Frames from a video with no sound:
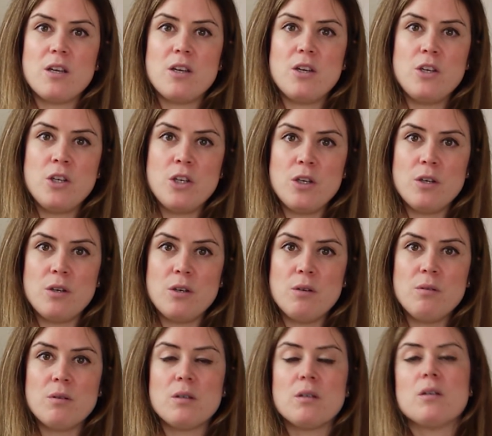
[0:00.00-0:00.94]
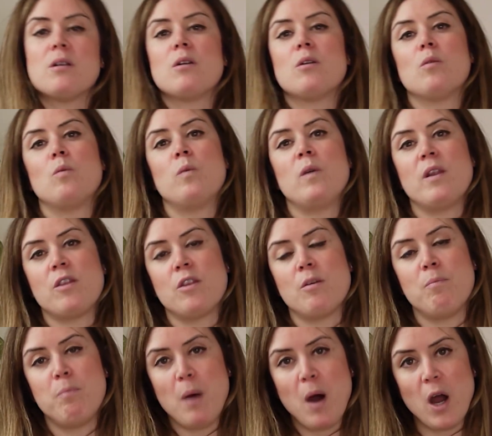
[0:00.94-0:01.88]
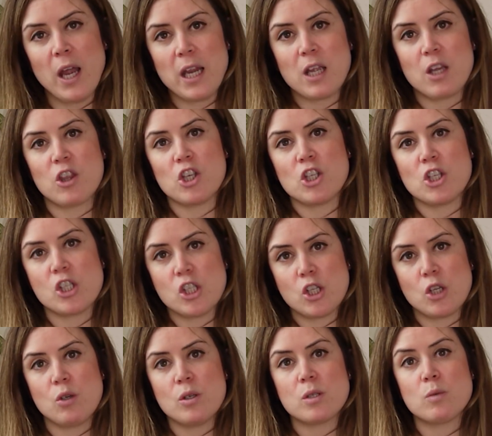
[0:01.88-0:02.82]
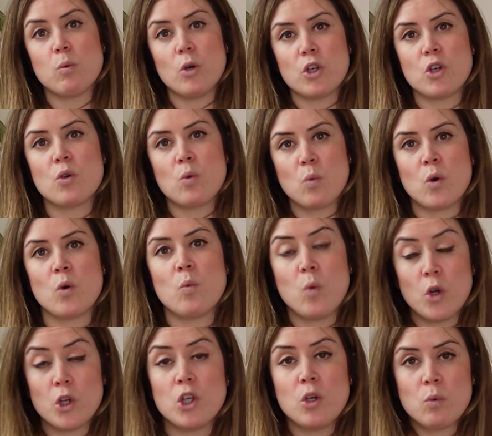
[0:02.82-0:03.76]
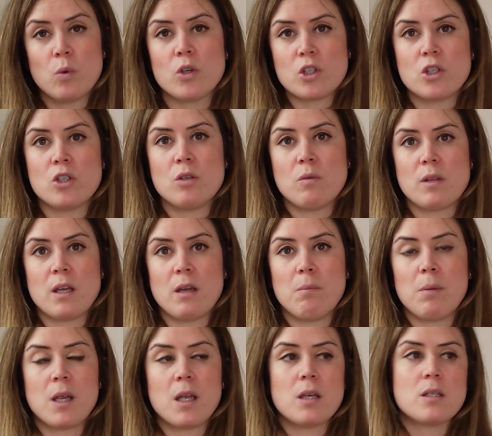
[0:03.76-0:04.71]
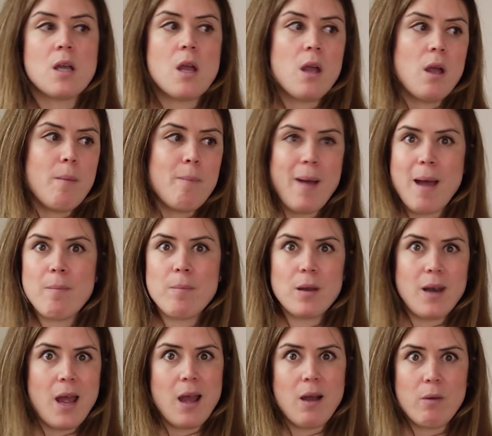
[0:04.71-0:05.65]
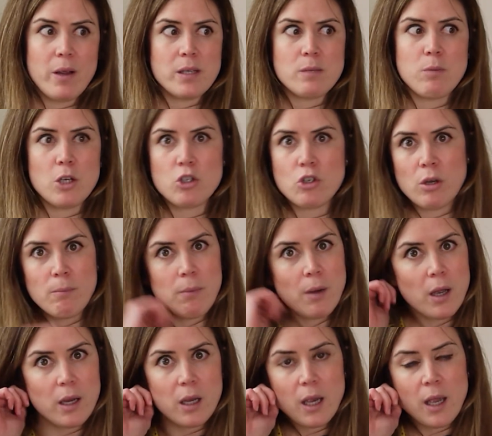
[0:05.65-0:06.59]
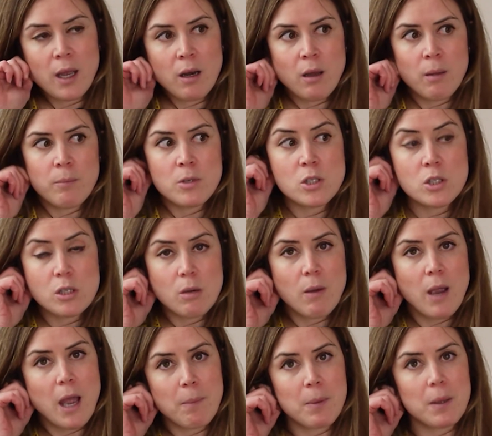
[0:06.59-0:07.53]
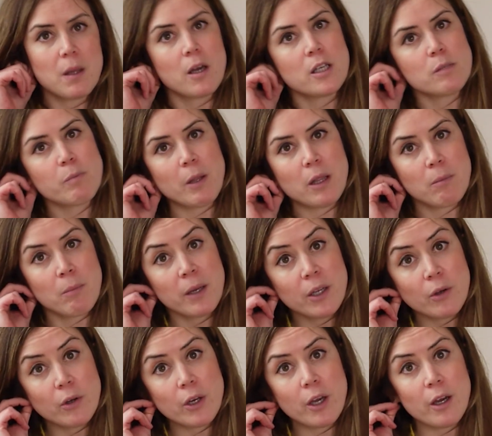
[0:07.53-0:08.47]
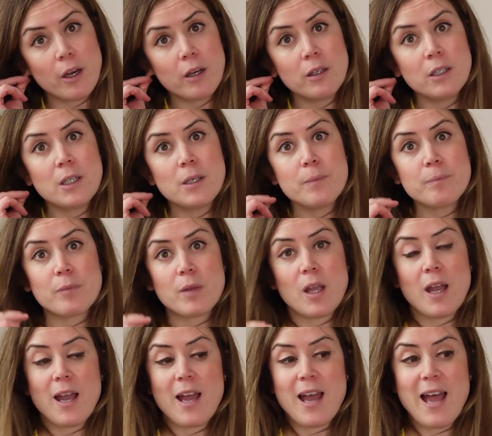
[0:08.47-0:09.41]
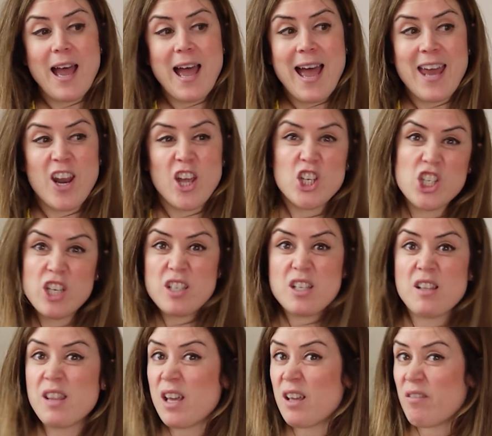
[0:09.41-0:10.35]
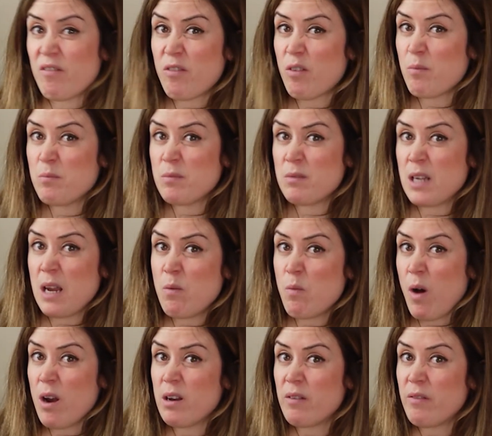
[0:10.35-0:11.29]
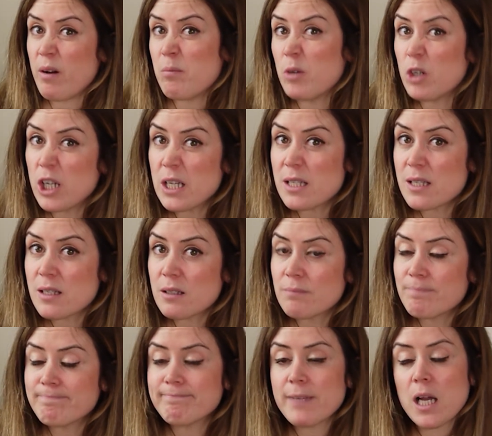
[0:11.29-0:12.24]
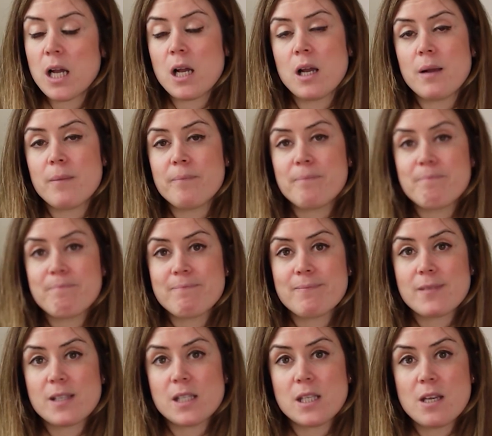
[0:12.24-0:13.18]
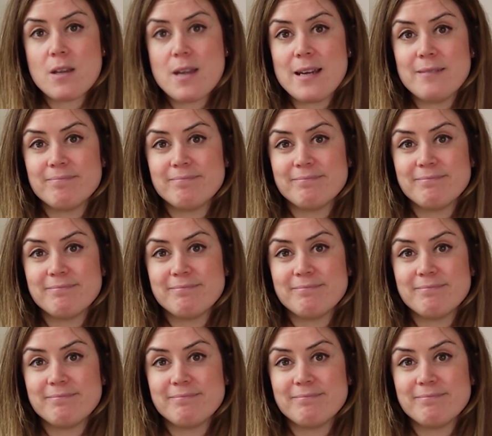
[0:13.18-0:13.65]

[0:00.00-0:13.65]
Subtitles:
you with the bike that suits what you want to do with it. Because Bamba now is my dream bike, and I'm so happy that I spent the money on her, and I should have done that from day one, if I'm honest. So yeah,